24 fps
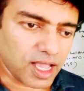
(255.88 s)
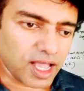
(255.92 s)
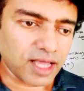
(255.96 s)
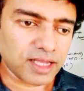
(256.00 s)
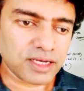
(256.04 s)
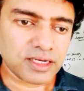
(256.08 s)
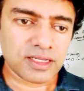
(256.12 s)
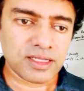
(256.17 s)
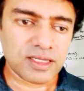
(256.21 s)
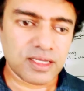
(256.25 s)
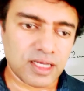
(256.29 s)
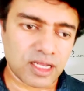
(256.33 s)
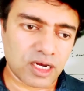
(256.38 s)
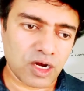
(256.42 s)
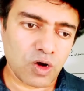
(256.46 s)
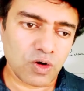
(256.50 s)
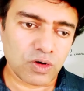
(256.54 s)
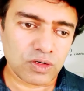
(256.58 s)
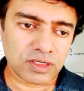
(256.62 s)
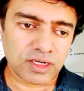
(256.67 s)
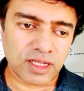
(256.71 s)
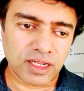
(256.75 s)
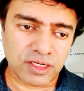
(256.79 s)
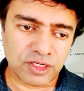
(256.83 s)
and uh,
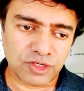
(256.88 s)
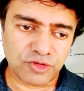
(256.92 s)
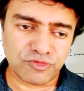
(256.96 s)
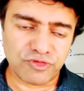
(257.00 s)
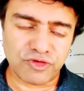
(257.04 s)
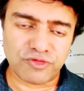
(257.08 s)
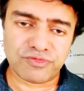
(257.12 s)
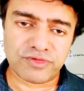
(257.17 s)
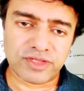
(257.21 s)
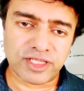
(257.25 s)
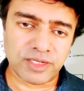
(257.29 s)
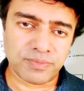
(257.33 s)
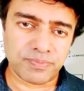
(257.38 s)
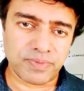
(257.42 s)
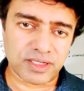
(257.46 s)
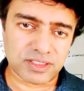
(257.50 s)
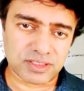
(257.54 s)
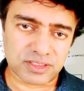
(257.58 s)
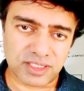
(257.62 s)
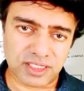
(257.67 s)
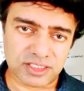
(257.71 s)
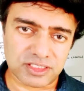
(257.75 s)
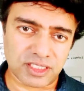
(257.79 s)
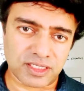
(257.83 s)
around ten to fifteen
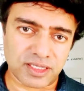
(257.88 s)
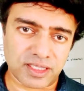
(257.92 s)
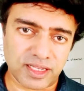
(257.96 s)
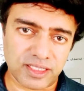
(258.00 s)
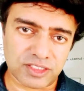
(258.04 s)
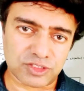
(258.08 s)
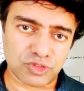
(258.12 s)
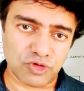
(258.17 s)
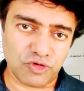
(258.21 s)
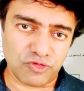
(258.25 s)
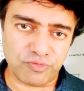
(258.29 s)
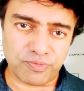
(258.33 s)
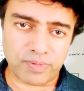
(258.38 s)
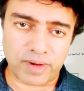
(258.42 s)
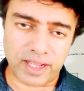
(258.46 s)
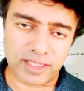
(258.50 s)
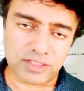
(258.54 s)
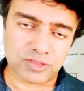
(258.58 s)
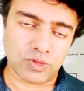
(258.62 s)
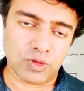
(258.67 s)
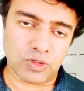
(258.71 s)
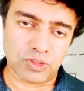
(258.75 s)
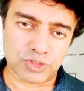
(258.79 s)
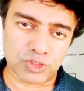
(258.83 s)
percentage increase of
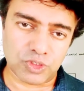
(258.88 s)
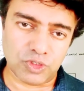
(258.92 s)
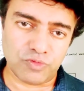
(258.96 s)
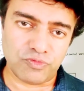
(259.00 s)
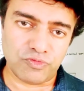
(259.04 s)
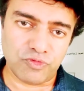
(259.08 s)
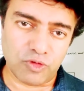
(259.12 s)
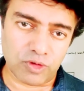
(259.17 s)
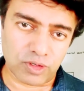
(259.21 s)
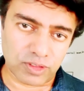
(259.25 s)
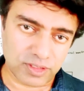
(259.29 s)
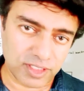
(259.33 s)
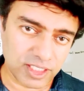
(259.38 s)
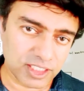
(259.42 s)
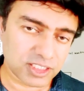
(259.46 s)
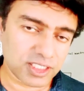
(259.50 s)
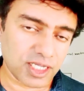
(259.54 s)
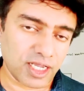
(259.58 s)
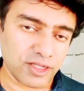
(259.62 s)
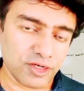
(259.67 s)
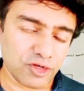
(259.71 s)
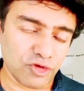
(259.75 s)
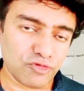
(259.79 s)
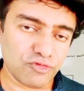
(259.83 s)
price also for this
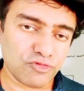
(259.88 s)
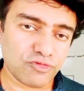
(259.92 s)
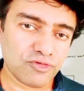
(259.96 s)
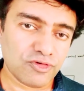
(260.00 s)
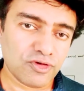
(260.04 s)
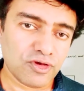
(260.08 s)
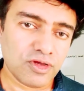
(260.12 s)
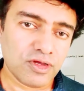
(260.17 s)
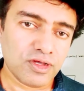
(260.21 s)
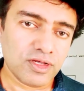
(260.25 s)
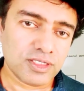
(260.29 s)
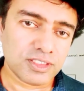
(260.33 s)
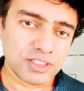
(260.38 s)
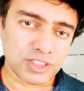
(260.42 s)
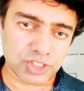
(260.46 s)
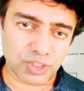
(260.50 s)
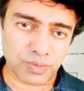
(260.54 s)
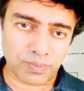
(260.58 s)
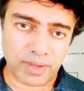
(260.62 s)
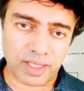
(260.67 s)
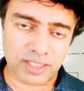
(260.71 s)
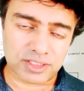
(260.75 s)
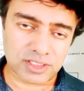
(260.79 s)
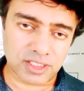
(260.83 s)
kind of
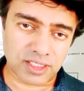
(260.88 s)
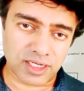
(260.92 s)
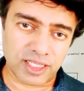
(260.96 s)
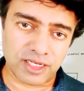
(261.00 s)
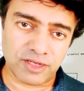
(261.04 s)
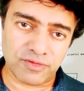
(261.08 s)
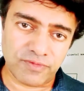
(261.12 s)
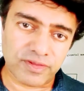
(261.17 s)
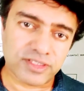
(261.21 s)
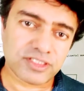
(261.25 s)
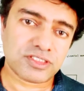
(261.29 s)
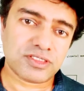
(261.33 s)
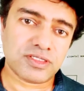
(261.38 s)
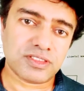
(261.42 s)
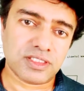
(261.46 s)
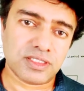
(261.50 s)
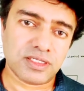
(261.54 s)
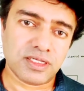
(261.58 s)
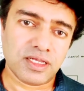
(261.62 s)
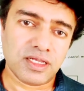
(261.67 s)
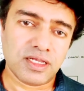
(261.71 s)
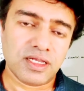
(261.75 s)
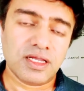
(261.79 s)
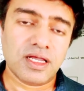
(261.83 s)
gypsum plaster in which
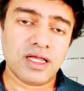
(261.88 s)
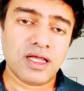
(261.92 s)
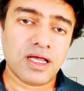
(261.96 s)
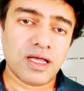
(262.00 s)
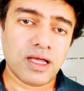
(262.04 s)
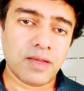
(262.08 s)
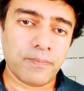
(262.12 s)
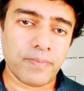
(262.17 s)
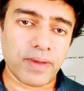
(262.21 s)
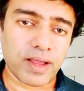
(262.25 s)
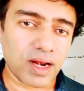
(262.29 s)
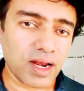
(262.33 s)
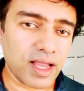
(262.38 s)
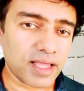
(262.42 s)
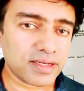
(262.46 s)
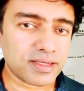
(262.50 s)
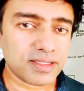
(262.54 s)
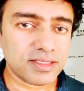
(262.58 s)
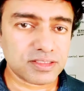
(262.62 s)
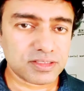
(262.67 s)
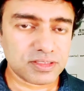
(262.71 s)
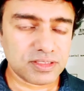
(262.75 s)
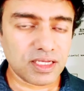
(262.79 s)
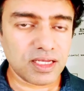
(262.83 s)

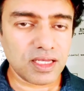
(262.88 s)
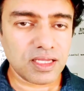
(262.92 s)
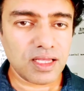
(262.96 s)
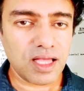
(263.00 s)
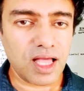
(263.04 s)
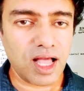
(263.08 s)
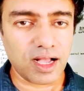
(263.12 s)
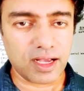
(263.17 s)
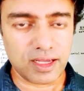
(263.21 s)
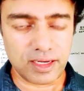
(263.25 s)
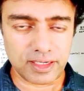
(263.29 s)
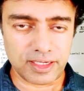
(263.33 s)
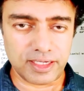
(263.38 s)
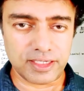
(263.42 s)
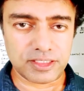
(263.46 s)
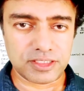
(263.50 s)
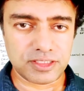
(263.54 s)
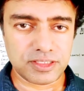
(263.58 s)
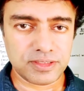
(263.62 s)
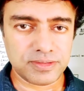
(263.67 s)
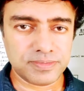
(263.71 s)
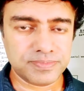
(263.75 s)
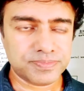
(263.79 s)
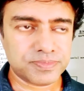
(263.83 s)
perlite is the
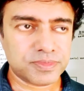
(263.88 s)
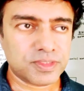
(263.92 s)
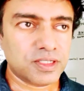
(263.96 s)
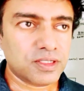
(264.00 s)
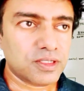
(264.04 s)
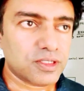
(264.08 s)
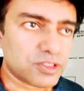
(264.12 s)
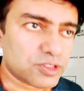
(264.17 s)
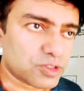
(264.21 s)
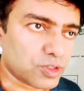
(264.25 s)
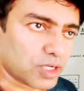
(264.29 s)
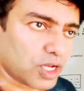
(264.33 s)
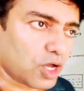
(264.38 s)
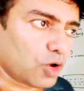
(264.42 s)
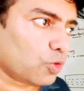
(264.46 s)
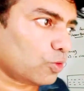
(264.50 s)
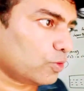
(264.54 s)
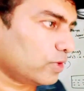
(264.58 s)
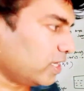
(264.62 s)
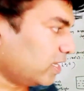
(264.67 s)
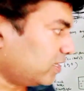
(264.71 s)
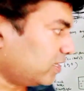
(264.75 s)
aggregate. So now we